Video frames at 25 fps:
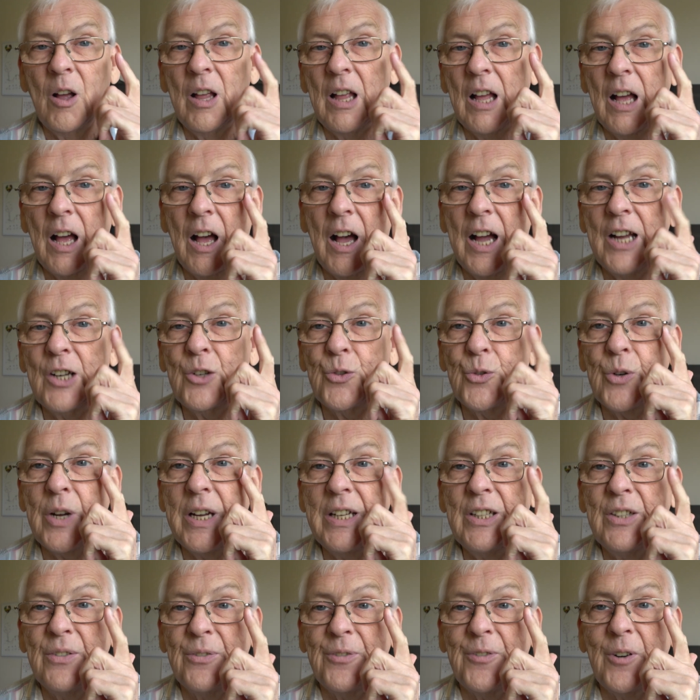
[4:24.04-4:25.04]
I
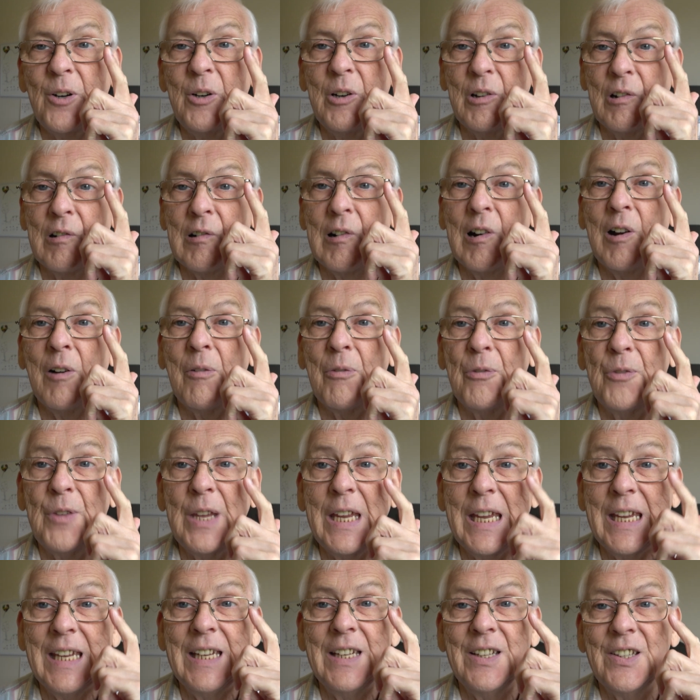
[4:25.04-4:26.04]
tried to photograph
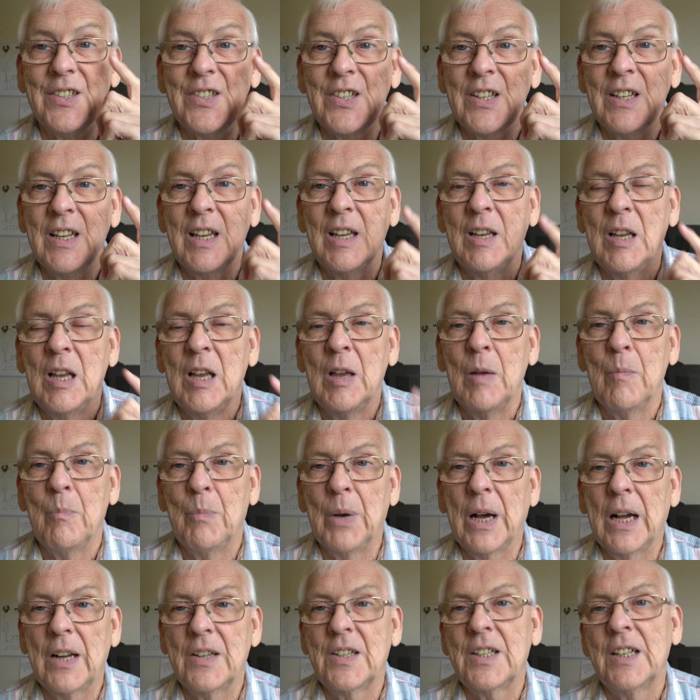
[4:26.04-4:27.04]
these,
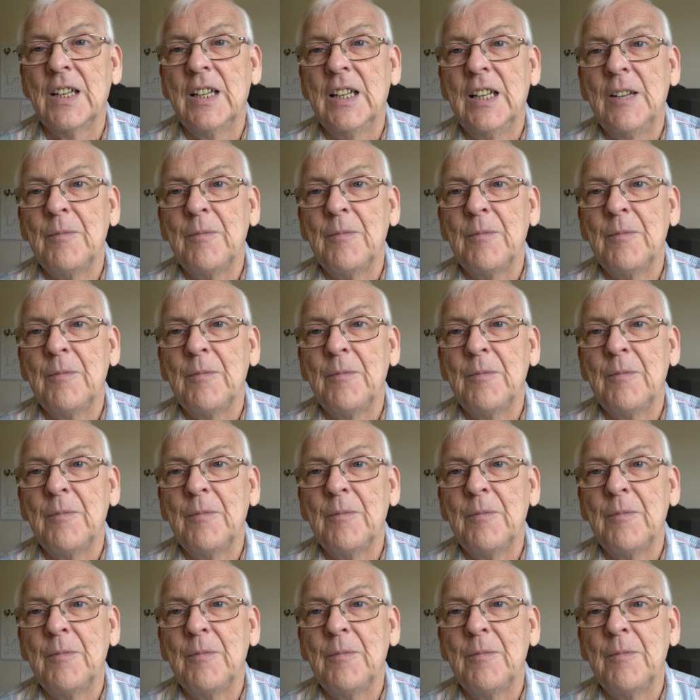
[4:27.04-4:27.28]
but